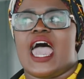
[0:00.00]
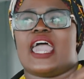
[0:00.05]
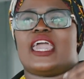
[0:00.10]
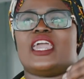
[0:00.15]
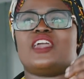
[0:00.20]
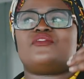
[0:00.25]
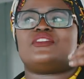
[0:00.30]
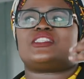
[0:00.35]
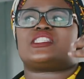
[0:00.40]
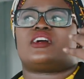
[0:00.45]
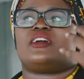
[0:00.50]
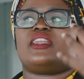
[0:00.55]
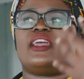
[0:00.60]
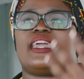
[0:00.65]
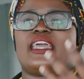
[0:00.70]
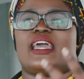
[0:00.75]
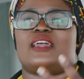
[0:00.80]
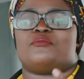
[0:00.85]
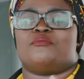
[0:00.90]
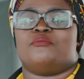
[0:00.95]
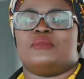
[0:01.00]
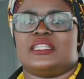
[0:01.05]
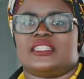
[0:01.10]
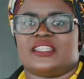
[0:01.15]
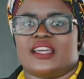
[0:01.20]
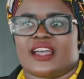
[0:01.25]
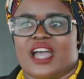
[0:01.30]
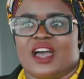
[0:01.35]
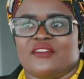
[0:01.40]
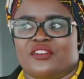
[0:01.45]
If it's gonna get
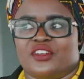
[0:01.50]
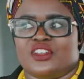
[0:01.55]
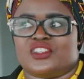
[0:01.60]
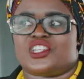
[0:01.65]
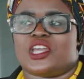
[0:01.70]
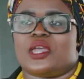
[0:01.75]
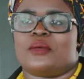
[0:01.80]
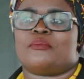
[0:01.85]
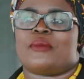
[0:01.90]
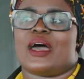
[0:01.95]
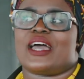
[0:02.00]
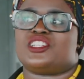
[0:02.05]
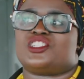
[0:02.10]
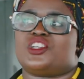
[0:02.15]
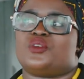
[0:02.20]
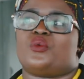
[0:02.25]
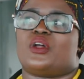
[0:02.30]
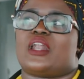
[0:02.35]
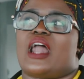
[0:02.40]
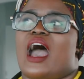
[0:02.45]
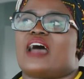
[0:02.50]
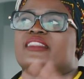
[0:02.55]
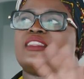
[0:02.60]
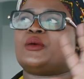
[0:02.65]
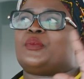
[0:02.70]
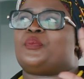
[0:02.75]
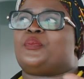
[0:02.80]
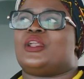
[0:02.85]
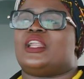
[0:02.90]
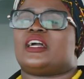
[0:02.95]
media coverage, imagine what
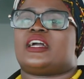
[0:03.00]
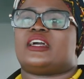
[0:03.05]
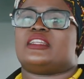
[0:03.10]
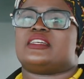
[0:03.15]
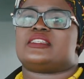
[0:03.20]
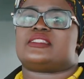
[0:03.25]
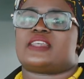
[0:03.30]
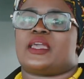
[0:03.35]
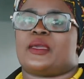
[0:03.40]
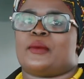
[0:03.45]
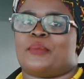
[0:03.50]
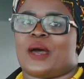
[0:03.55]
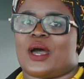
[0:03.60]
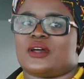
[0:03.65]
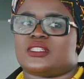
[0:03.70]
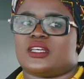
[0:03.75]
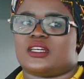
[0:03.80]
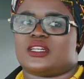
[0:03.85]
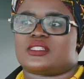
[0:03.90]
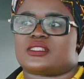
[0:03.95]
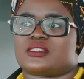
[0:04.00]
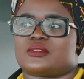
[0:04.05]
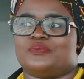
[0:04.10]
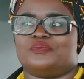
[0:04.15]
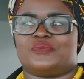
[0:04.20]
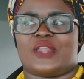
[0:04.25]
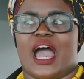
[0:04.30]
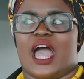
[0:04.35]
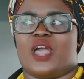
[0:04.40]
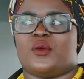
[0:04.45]
other people are gonna say about us.
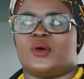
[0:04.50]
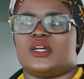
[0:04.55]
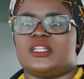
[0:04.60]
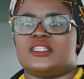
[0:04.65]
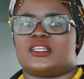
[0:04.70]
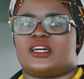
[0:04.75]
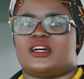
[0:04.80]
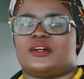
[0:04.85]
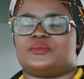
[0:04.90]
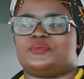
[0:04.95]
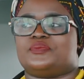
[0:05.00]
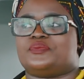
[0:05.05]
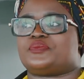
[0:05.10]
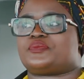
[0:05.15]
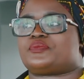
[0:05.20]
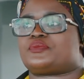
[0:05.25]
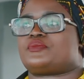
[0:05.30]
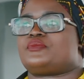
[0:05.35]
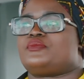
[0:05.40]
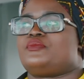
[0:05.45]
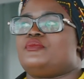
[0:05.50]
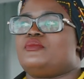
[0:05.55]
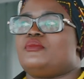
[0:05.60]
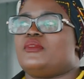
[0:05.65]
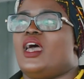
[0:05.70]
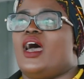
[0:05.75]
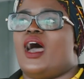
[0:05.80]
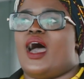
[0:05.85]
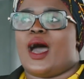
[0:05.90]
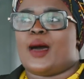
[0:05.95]
I wonder.
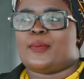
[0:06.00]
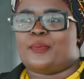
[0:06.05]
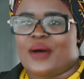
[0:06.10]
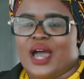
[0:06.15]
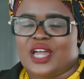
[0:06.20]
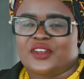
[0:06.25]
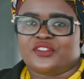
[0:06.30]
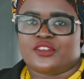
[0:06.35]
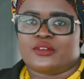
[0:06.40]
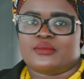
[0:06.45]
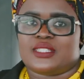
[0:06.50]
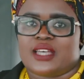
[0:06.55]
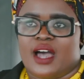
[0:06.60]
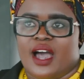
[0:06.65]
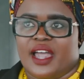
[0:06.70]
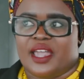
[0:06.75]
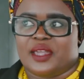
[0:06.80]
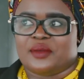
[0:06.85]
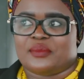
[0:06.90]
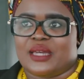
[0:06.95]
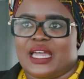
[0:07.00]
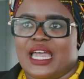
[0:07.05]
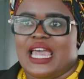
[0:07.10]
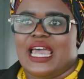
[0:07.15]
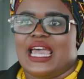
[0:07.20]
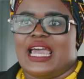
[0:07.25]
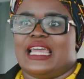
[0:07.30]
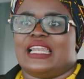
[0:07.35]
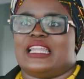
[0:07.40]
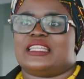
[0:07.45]
Apart from time,
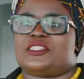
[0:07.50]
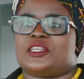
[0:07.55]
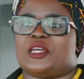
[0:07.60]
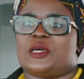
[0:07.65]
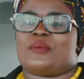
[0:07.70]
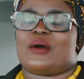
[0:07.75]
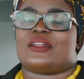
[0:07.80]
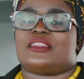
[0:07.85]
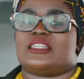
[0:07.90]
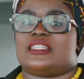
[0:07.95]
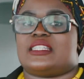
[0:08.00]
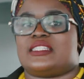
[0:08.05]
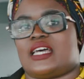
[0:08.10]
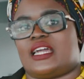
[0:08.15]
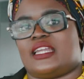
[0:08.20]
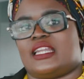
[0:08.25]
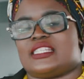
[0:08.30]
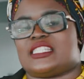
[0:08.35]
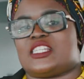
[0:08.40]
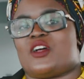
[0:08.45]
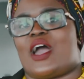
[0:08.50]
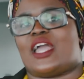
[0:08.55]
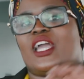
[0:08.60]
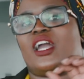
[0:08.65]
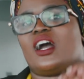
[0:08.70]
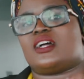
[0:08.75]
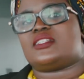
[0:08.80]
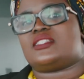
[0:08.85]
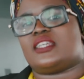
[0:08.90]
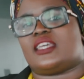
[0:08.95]
let's talk about the designers. Now, I
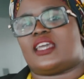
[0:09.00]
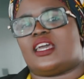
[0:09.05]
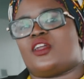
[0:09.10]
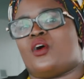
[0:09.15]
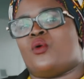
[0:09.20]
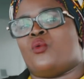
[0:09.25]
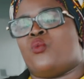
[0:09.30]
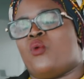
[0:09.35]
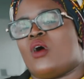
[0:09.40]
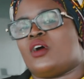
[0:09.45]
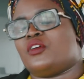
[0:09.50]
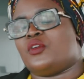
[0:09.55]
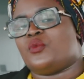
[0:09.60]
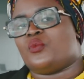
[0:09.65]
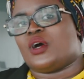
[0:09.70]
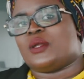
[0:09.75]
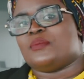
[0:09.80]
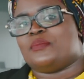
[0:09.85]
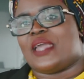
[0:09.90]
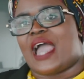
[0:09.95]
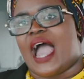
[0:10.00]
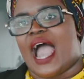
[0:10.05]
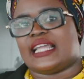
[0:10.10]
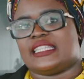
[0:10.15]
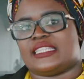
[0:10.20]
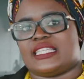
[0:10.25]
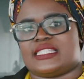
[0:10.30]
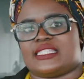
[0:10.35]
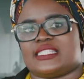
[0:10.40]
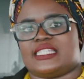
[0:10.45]
got to get a one-on-one
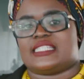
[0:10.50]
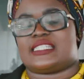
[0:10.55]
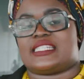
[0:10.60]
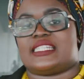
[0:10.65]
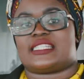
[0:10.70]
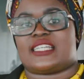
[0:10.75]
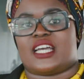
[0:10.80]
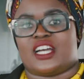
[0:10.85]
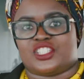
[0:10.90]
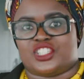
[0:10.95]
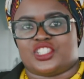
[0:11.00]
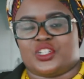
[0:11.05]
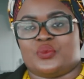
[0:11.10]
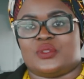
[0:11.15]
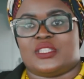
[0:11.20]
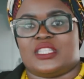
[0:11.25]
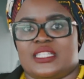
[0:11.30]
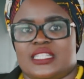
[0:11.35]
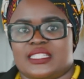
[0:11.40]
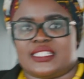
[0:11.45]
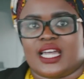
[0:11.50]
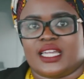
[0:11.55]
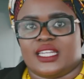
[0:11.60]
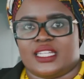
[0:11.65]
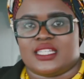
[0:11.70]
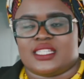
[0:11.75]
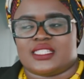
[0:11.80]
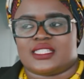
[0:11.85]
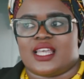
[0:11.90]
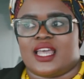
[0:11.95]
behind-the-scenes discussion with the
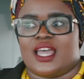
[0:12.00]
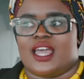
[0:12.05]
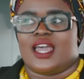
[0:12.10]
designers.